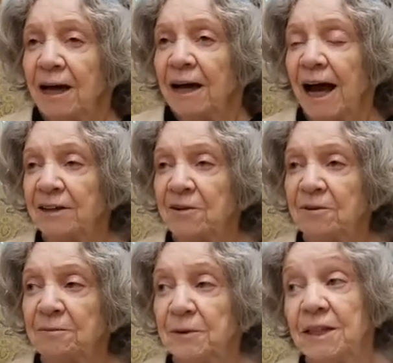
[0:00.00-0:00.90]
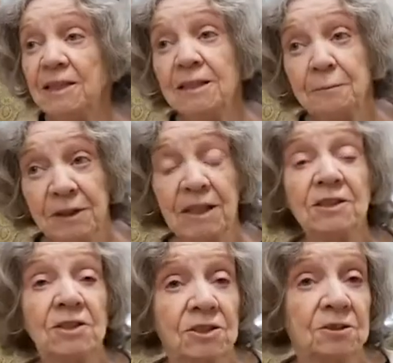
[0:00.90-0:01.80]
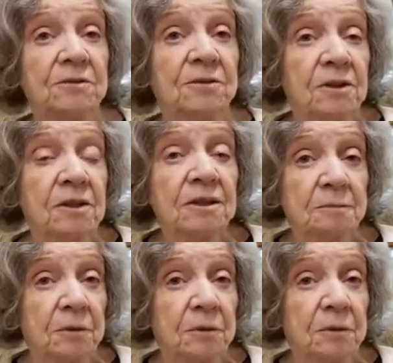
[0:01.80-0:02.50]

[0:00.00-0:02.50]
I know, but this is good for us book